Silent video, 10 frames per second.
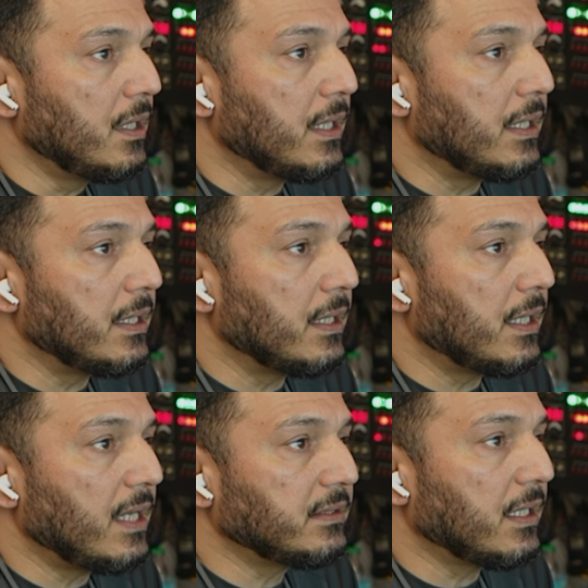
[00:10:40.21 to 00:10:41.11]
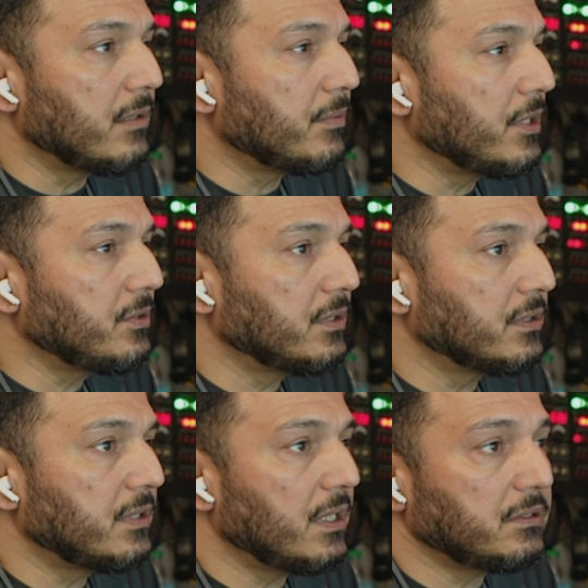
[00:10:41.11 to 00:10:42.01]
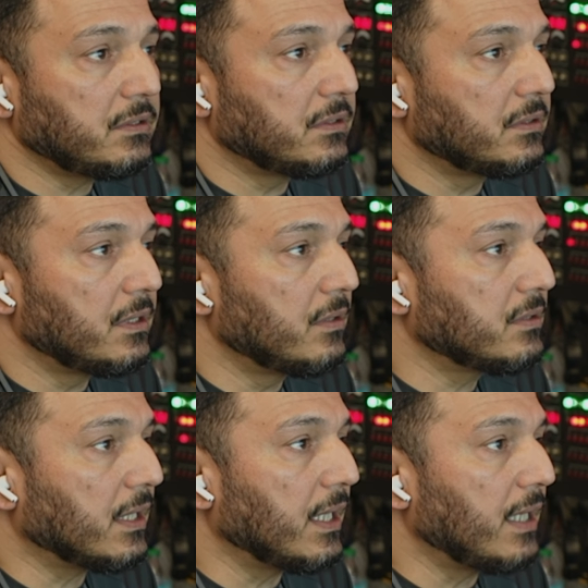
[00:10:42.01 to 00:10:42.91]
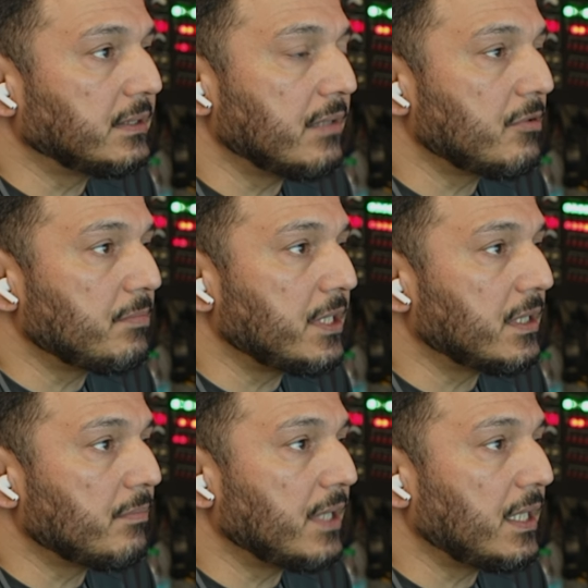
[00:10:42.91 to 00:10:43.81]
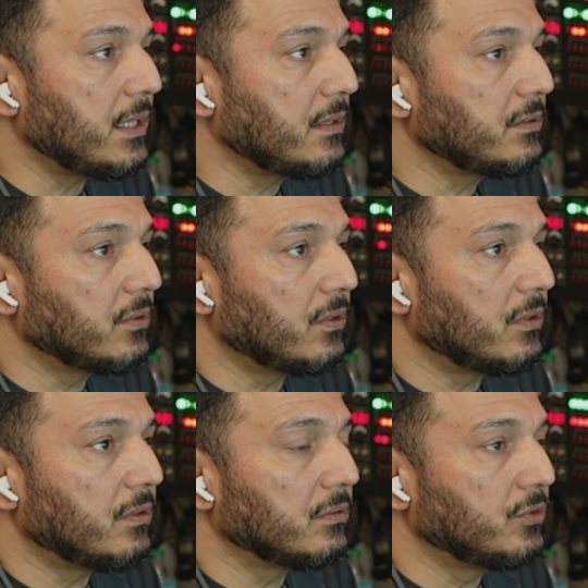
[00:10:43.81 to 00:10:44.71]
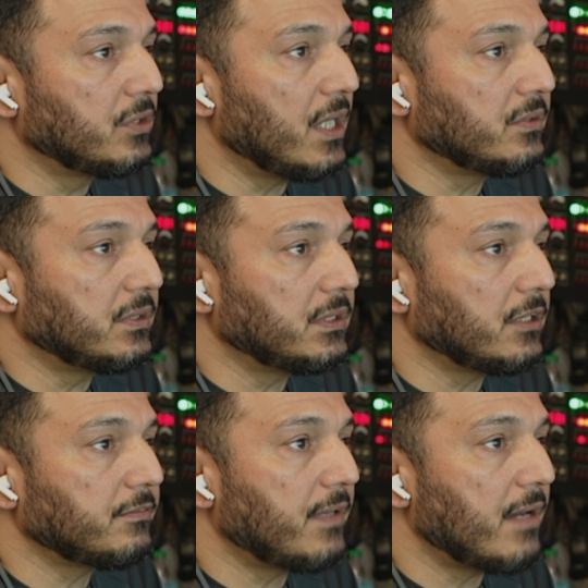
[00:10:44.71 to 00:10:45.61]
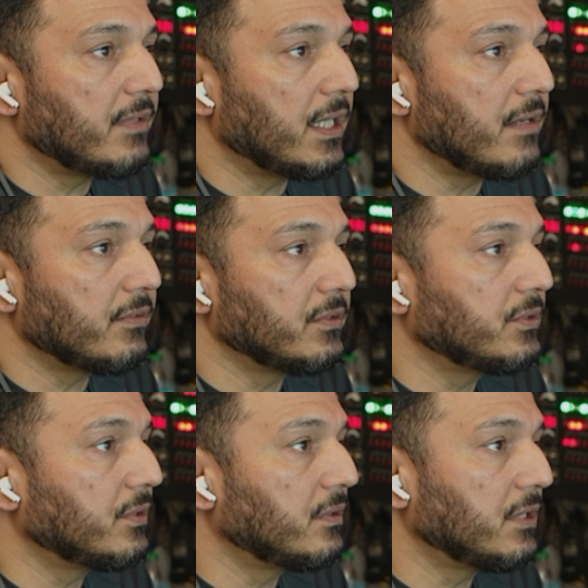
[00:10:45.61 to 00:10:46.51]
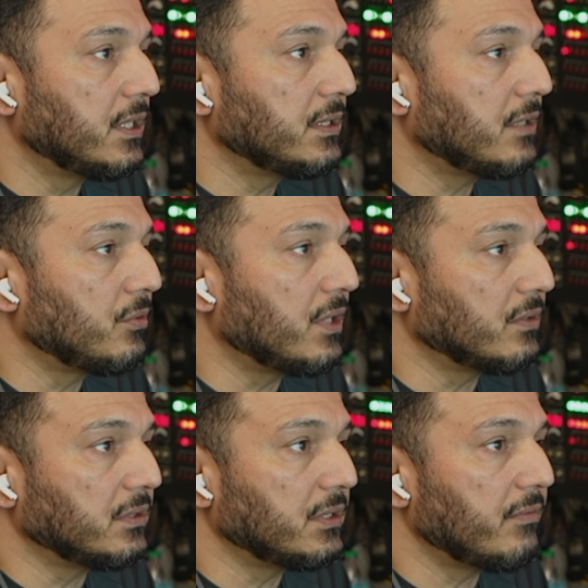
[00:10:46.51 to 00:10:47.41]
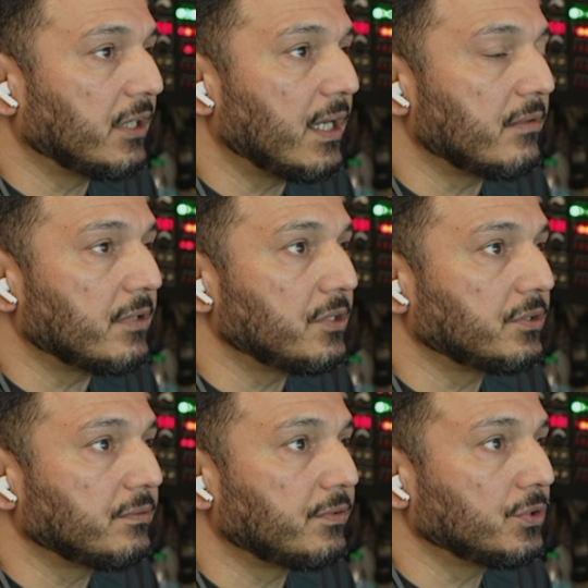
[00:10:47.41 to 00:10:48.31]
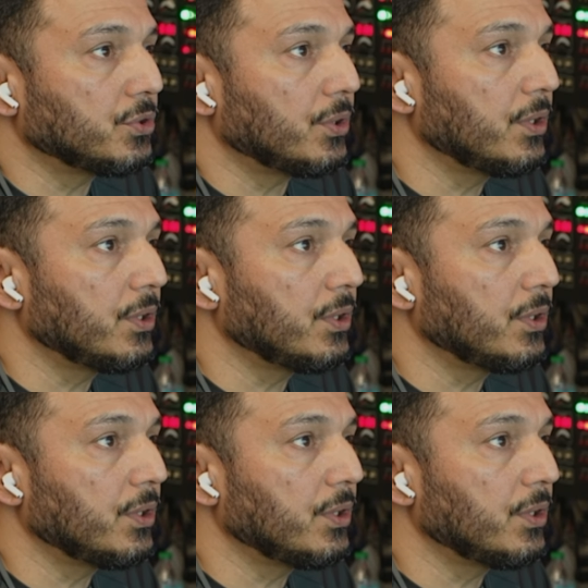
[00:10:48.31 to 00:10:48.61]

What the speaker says: And the last calibration, it says, it looks like it has never been updated, so 2006 511, so it is a 2007 calibration for sure.